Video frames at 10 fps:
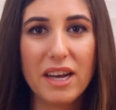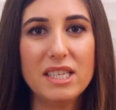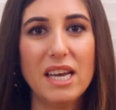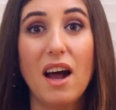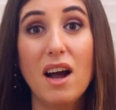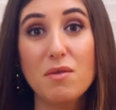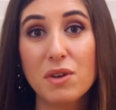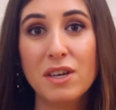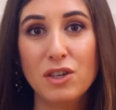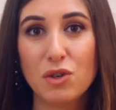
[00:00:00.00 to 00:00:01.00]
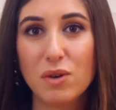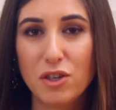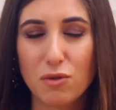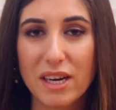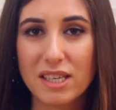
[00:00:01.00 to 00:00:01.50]
I said, I really enjoy
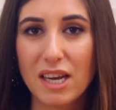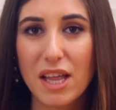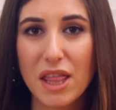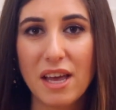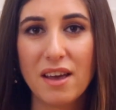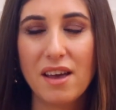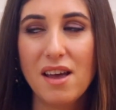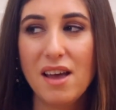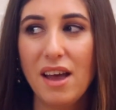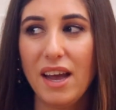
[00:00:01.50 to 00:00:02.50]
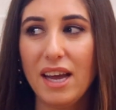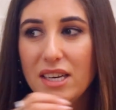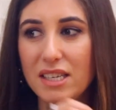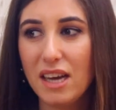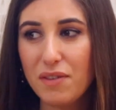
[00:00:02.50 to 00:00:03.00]
drinks. I think
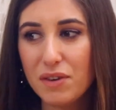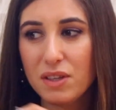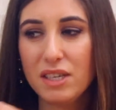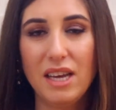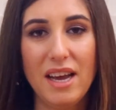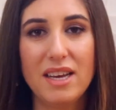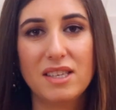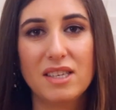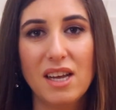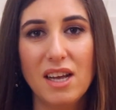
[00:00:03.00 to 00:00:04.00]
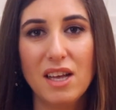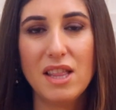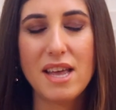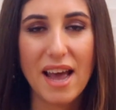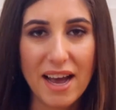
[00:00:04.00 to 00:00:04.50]
it definitely takes
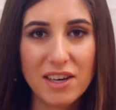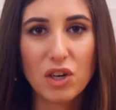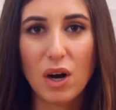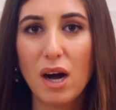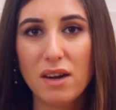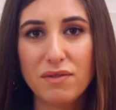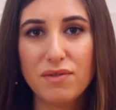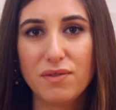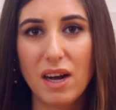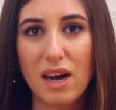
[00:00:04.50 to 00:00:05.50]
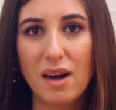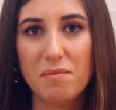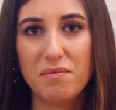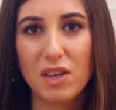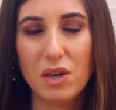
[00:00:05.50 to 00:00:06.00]
the edge off.
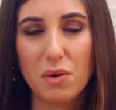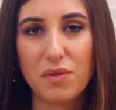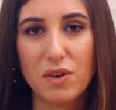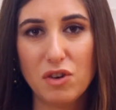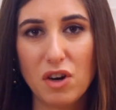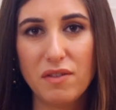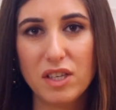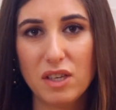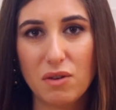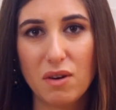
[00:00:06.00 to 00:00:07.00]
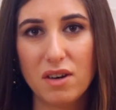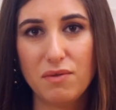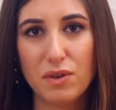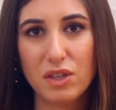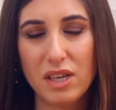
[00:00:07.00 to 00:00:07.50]
If you're nervous and you're on a
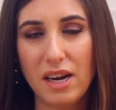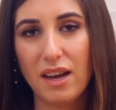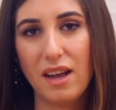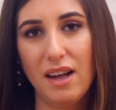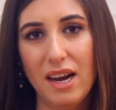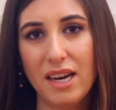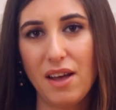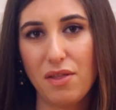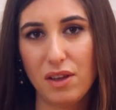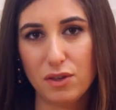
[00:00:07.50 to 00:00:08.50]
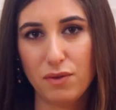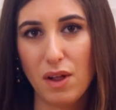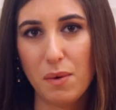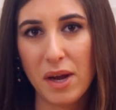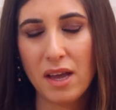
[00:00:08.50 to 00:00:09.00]
first date, it can kind of get things
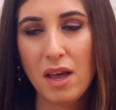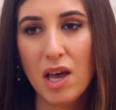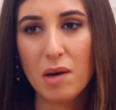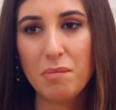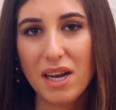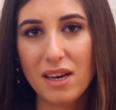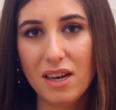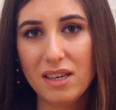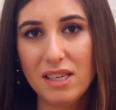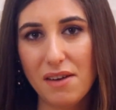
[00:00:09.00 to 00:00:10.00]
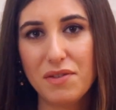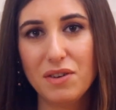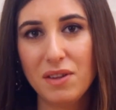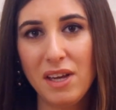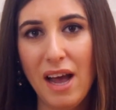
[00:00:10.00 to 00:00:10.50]
flowing. But
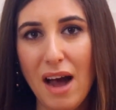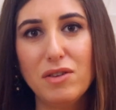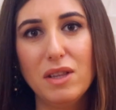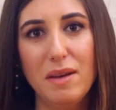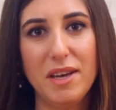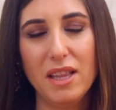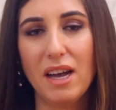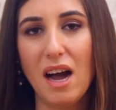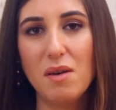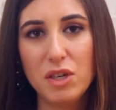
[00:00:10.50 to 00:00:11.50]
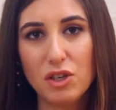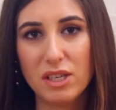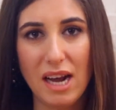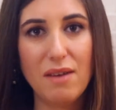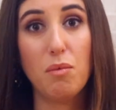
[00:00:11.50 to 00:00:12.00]
definitely have a limit. I would
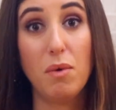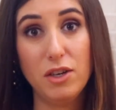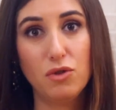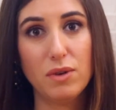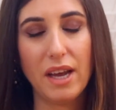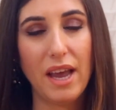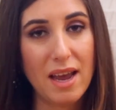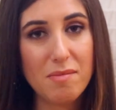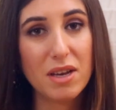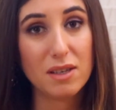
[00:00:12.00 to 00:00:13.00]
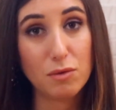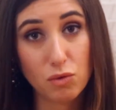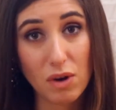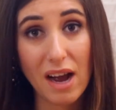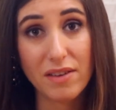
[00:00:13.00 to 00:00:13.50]
just have one drink. A, because I was
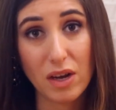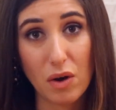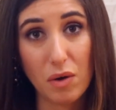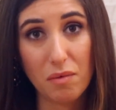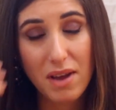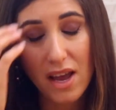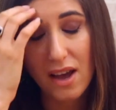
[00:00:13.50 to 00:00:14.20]
driving home,